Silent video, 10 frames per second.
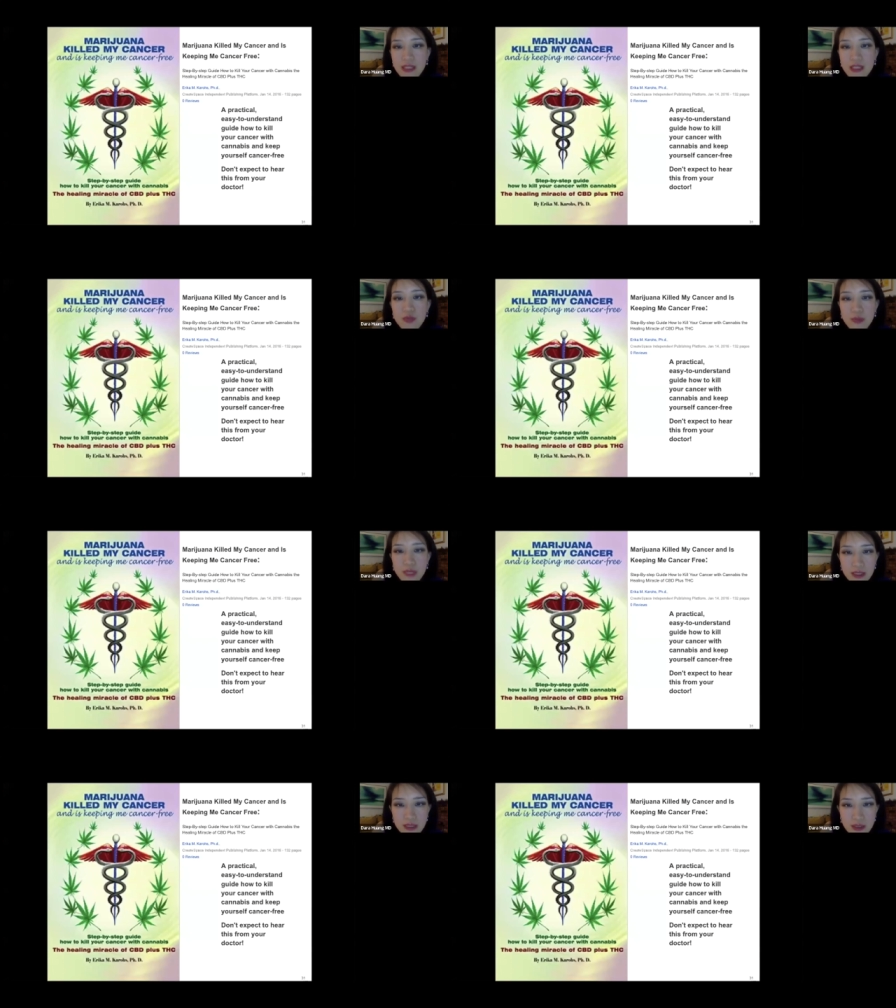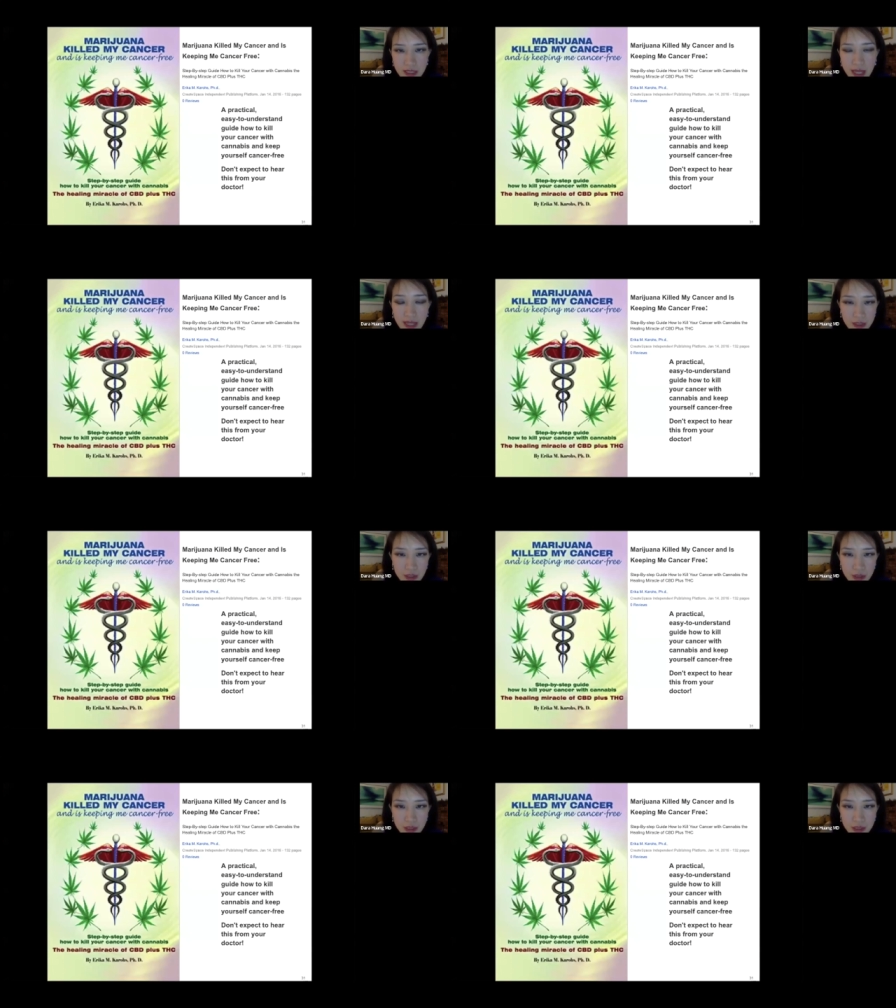this would be considered
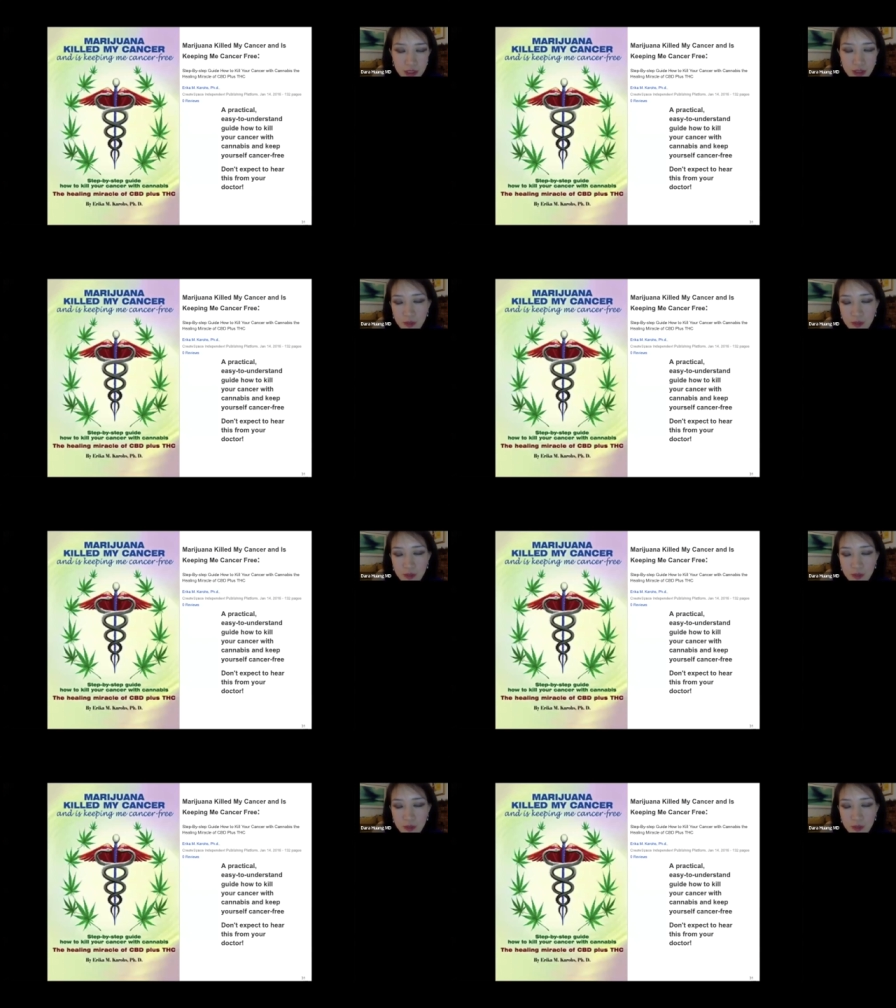anecdotal. So,